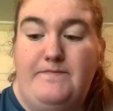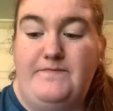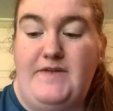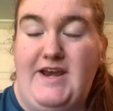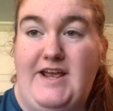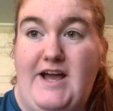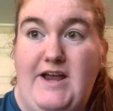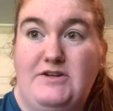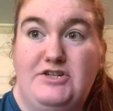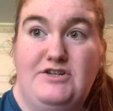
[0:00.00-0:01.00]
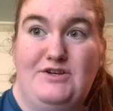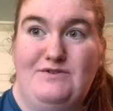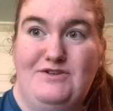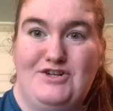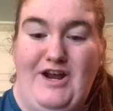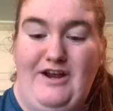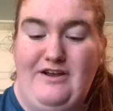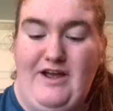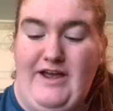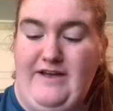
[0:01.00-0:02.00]
Any kind should do the trick. I
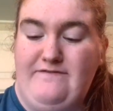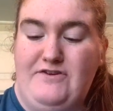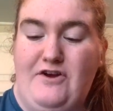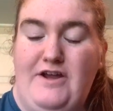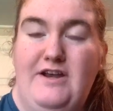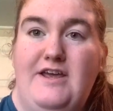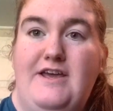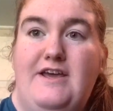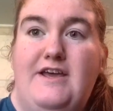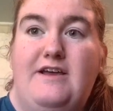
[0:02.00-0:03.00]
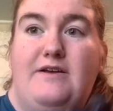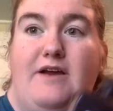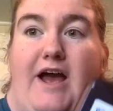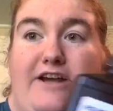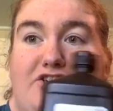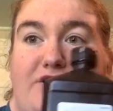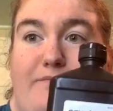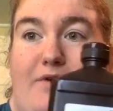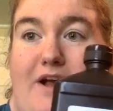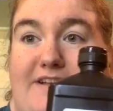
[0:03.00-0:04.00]
have Dawn hydrogen
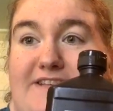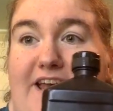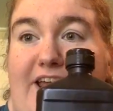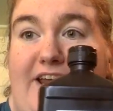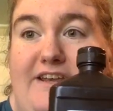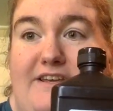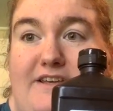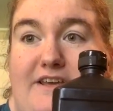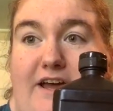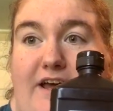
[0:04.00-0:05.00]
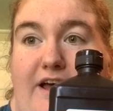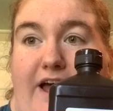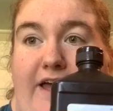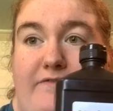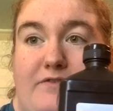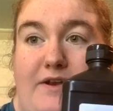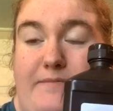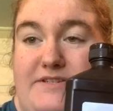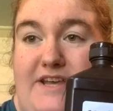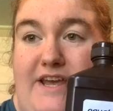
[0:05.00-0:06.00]
peroxide. Uh, I have
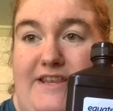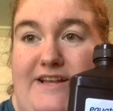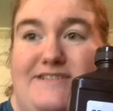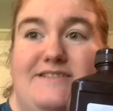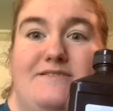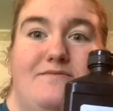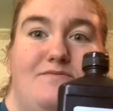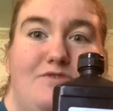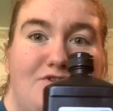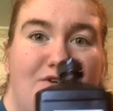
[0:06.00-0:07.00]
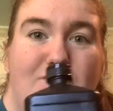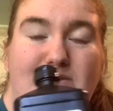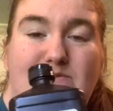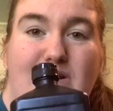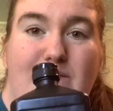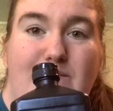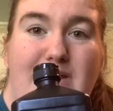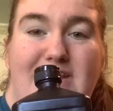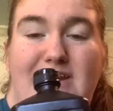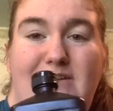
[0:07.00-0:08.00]
3%, that's usually what's
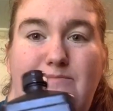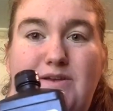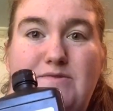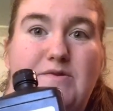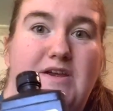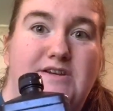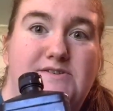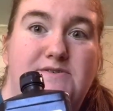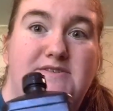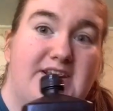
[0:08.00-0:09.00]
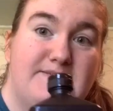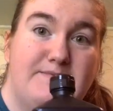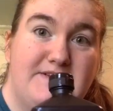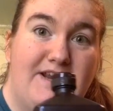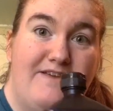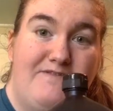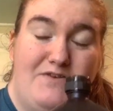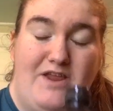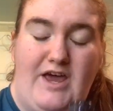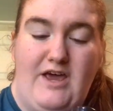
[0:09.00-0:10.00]
recommended, but you can do 6% if you'd
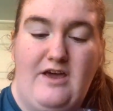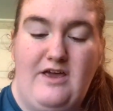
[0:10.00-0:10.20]
like